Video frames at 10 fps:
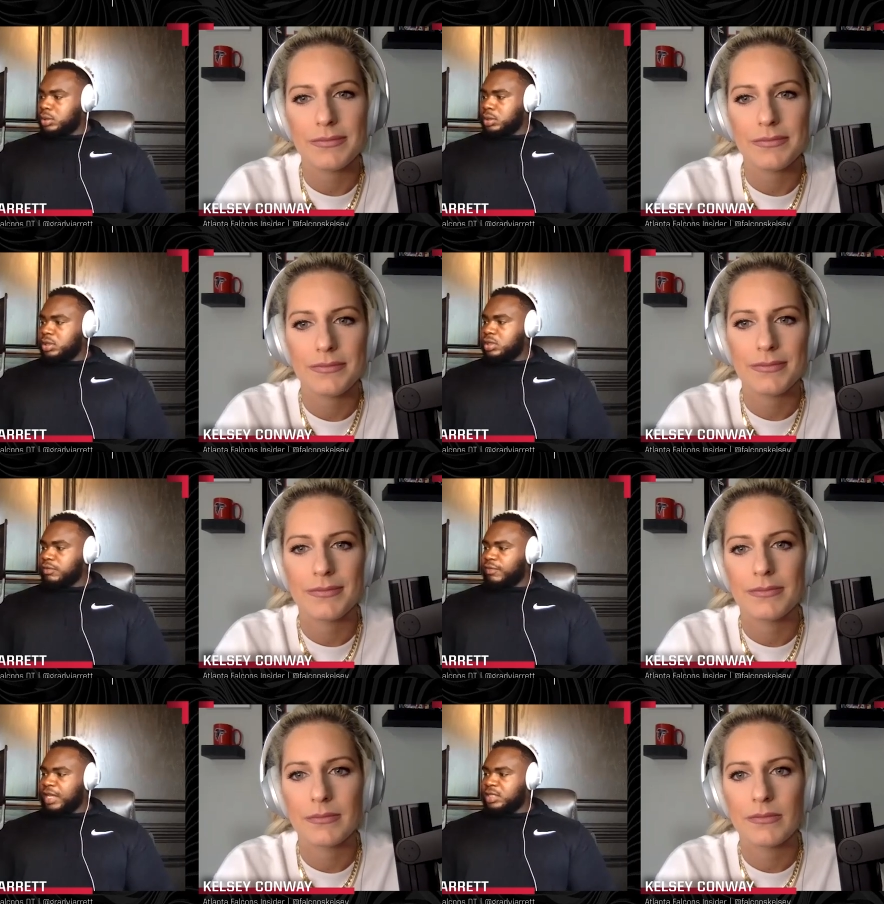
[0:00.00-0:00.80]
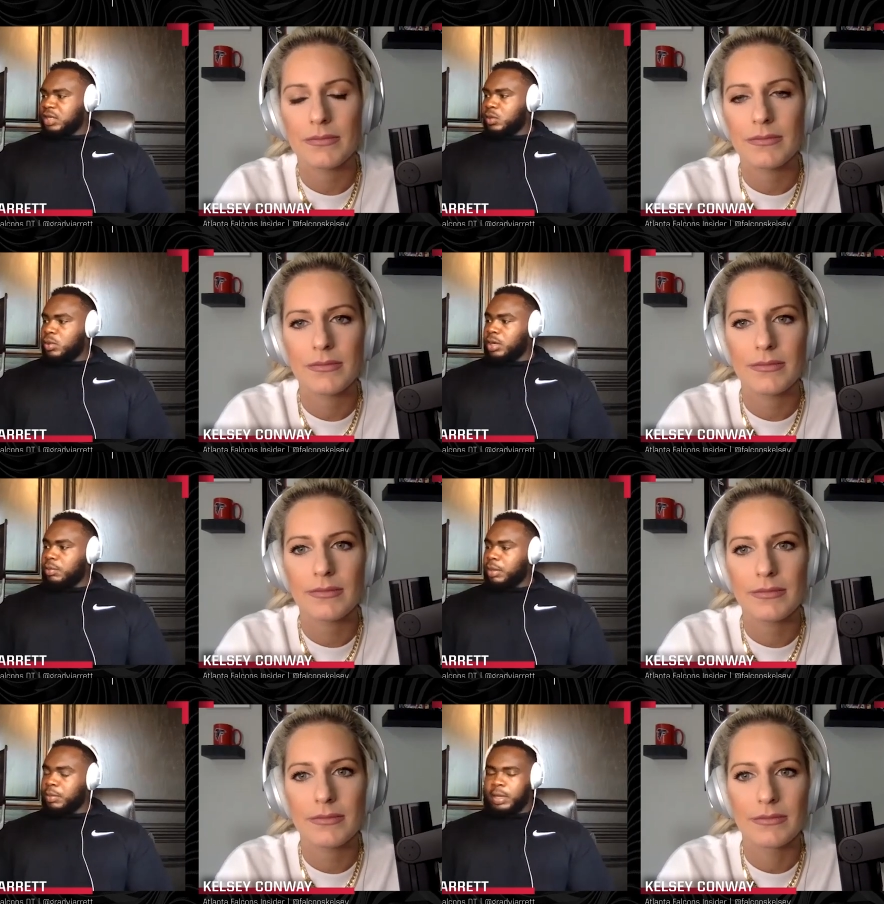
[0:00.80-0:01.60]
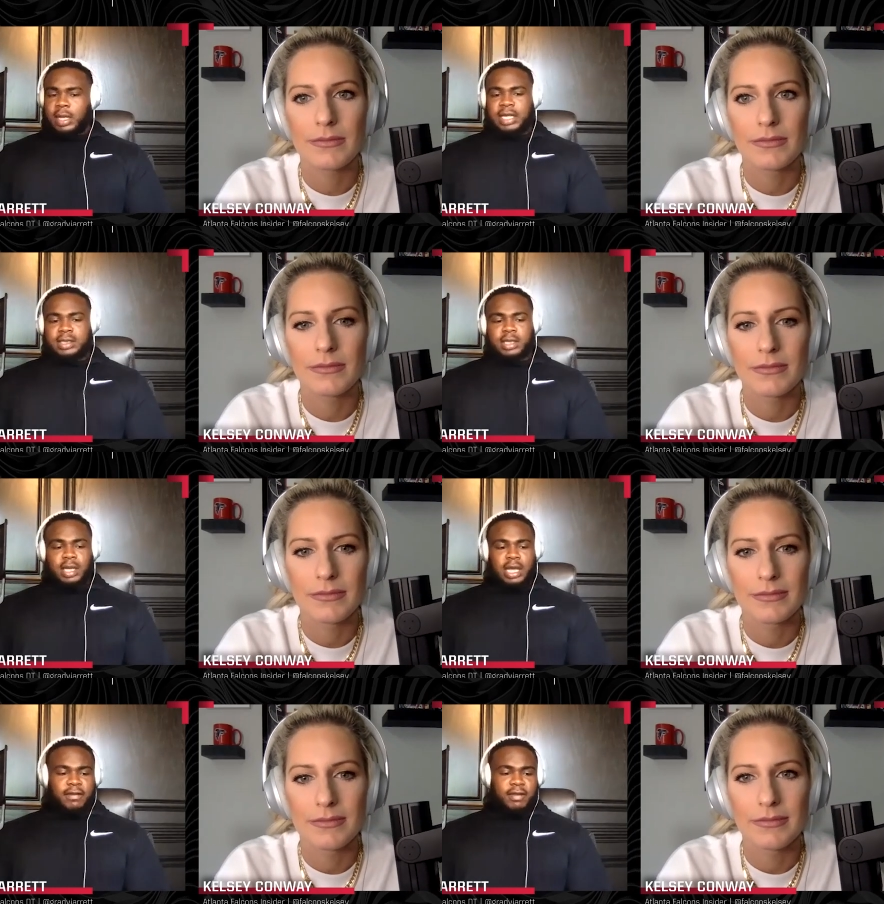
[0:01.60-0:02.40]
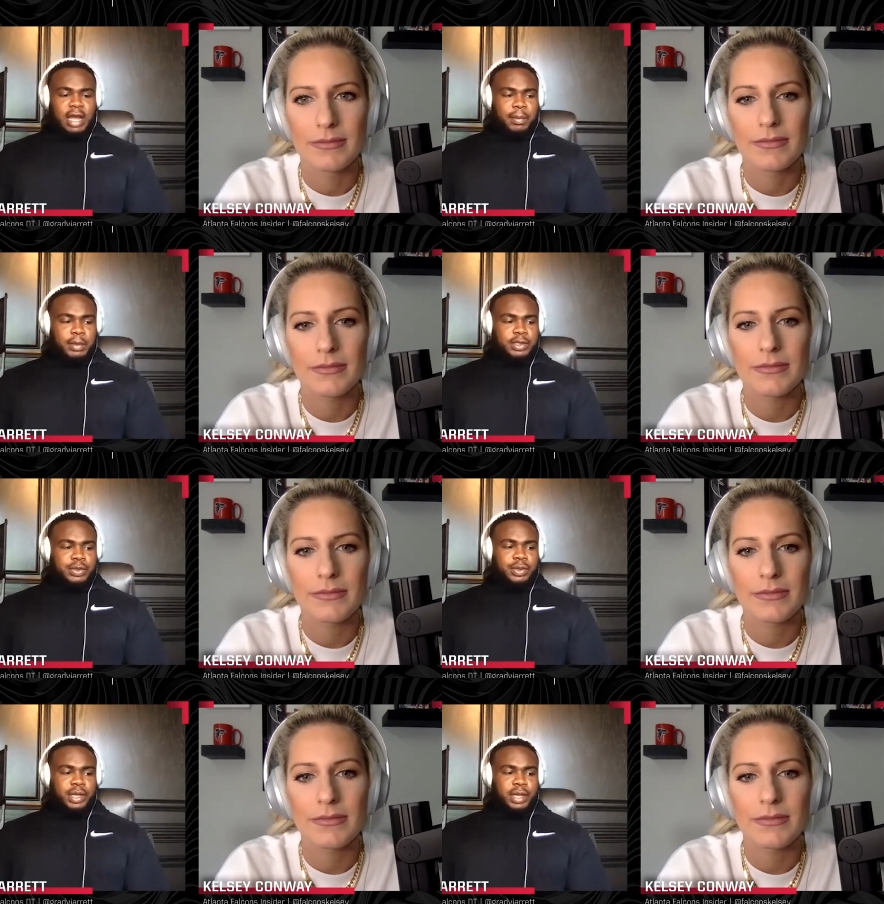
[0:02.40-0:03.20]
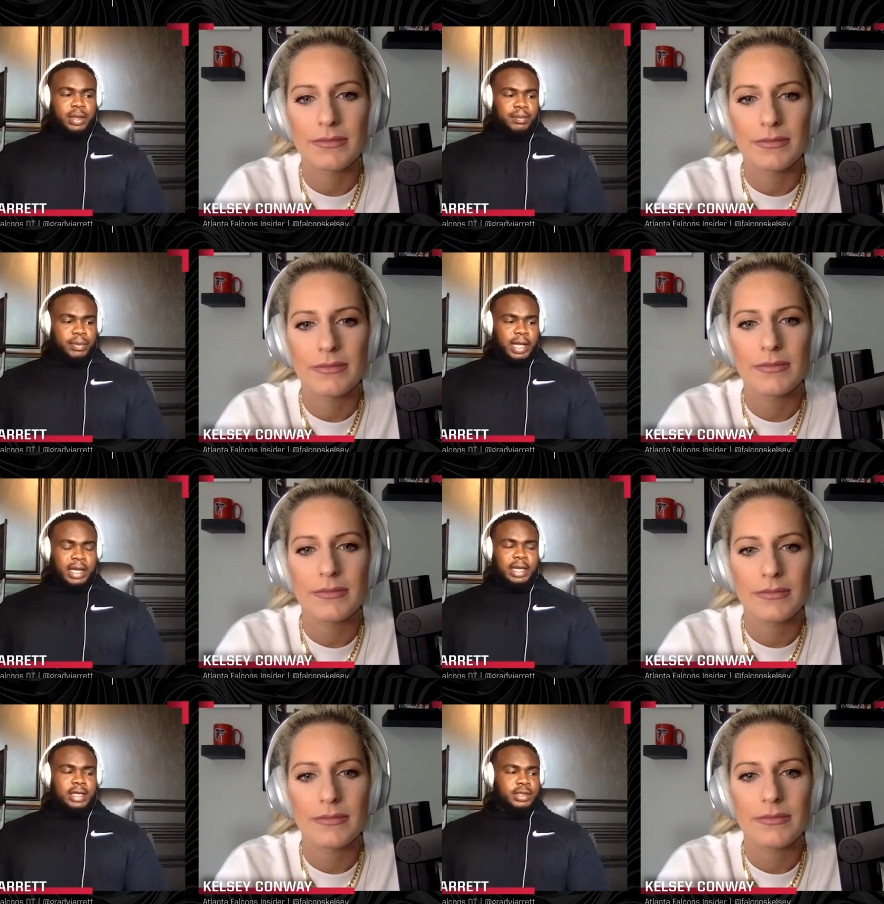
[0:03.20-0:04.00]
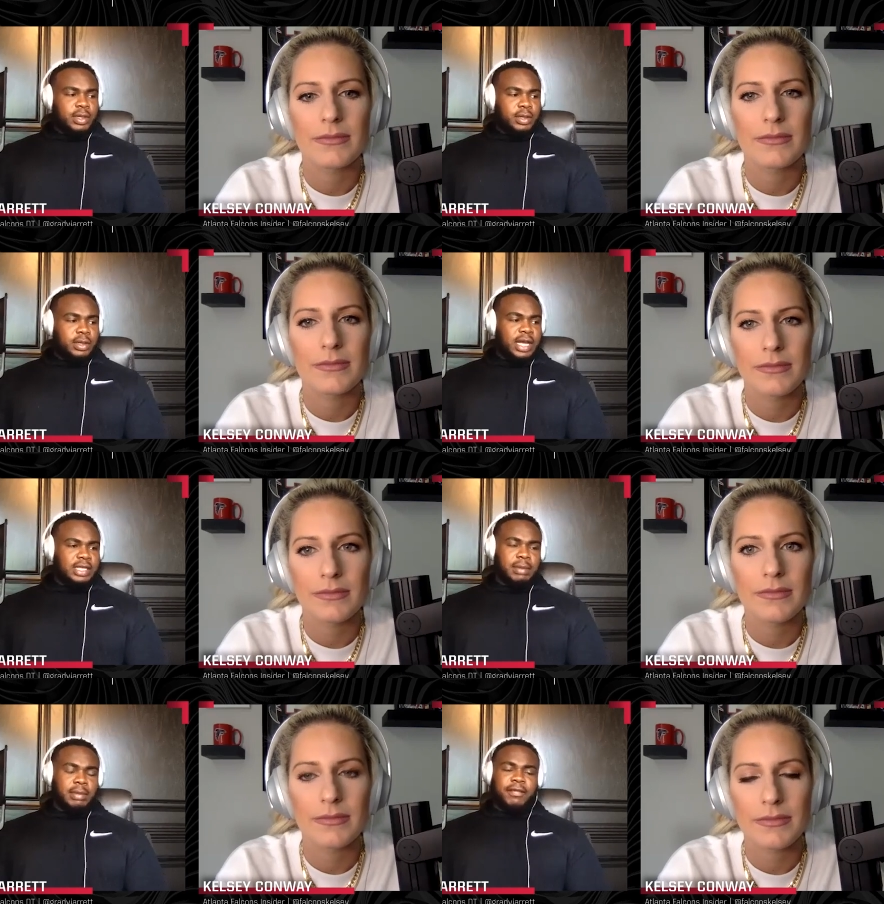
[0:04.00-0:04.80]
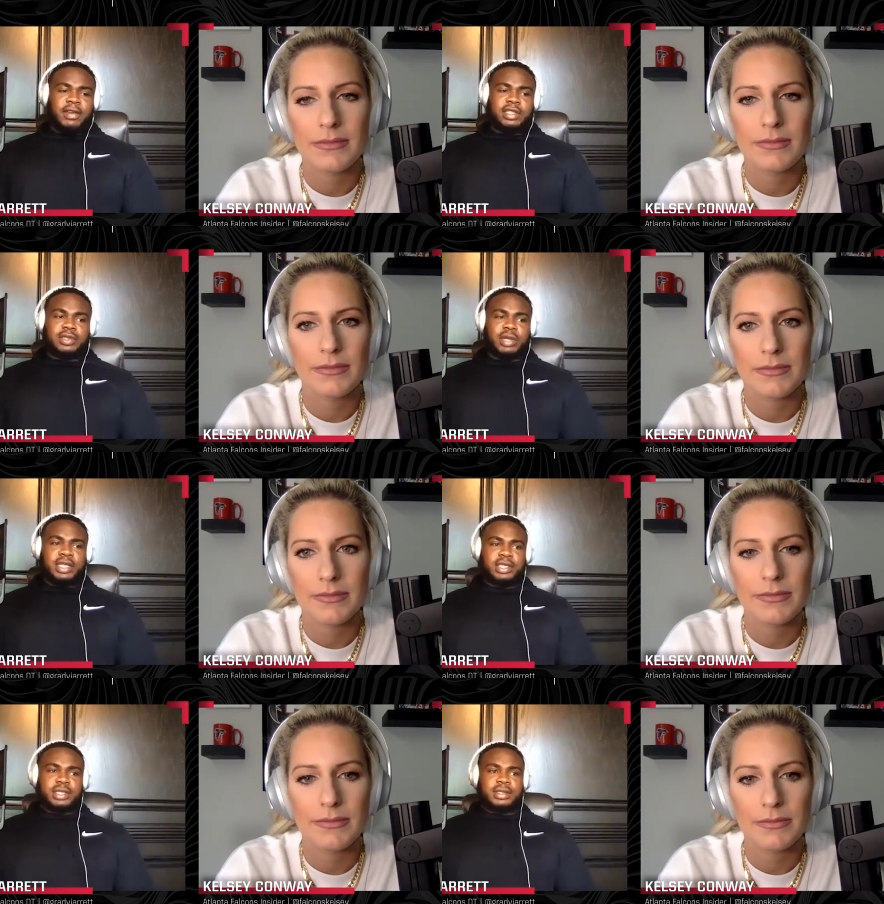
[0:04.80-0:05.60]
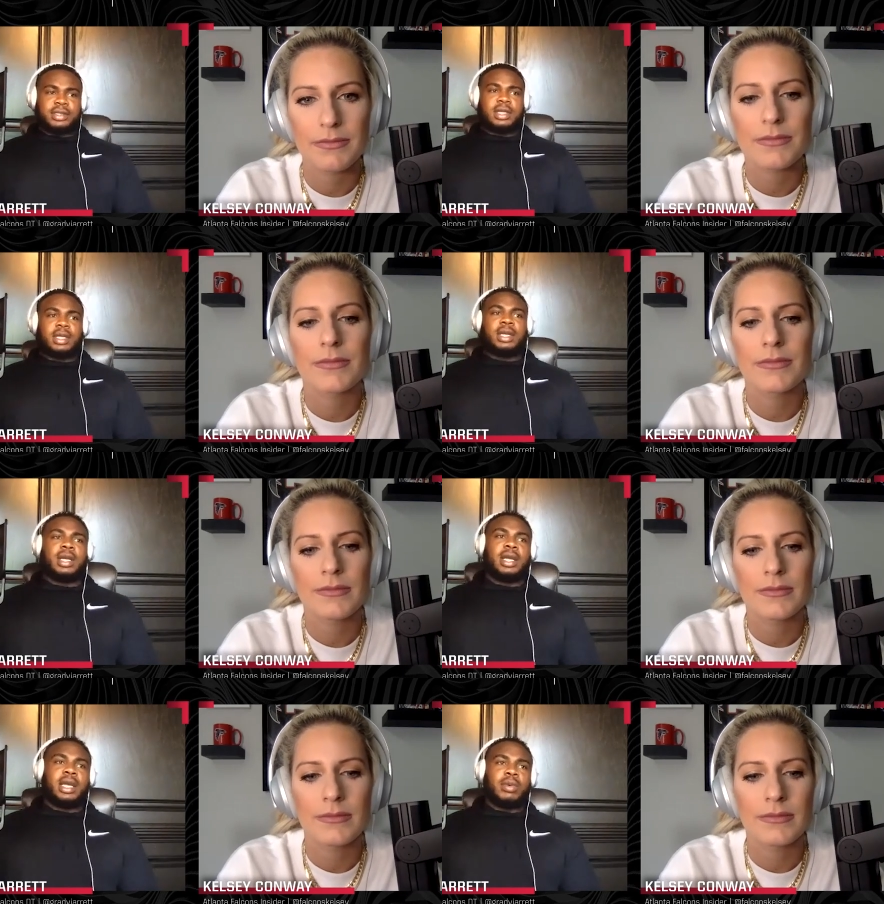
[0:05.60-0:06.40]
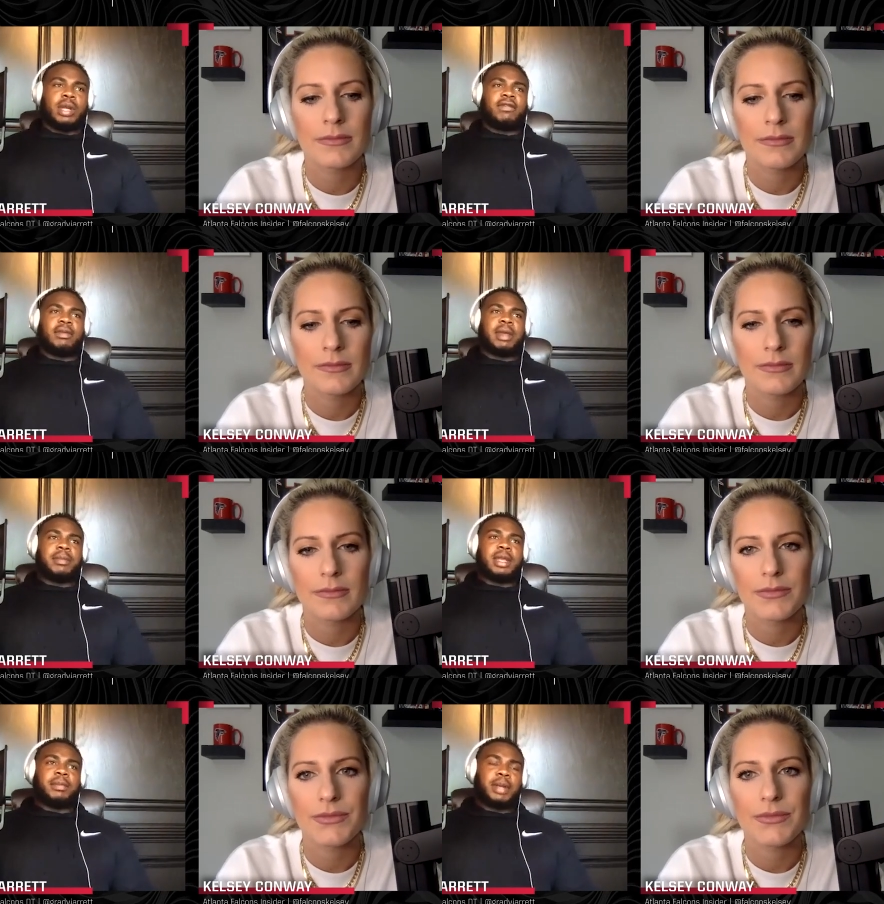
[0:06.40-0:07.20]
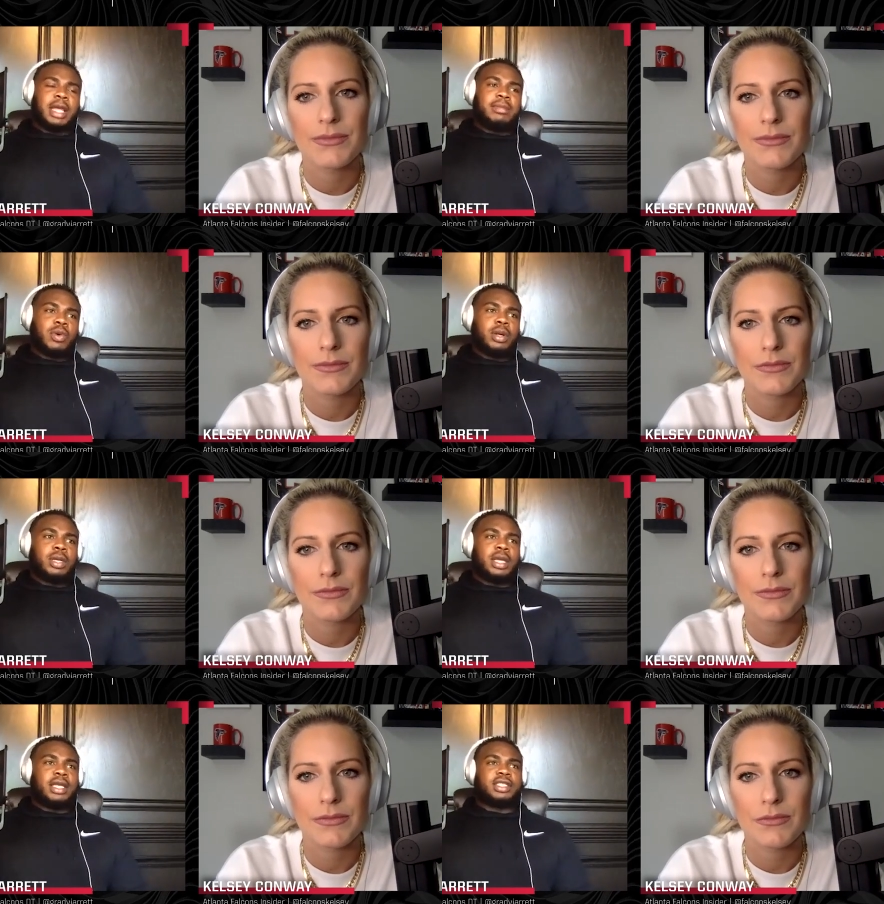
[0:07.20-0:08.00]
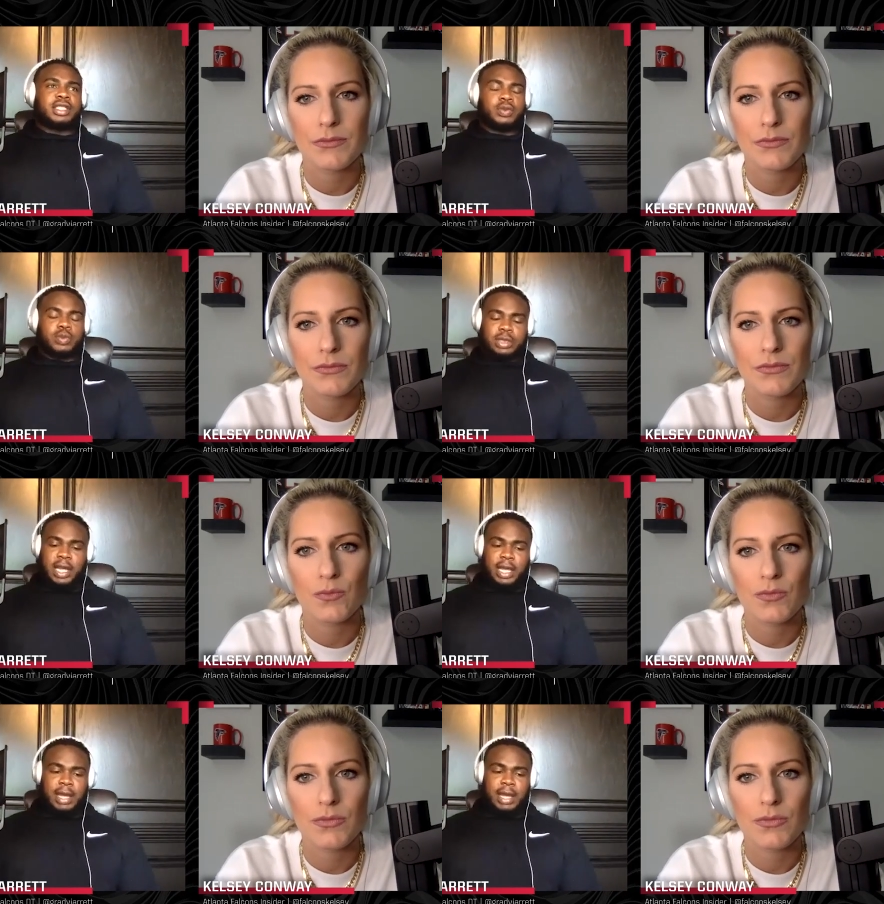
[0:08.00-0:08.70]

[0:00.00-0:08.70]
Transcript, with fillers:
Speaker 1: as fast as I wanted to be, but I took every opportunity, like internalized like my frustrations and whatever it may be to play more, and just was like, I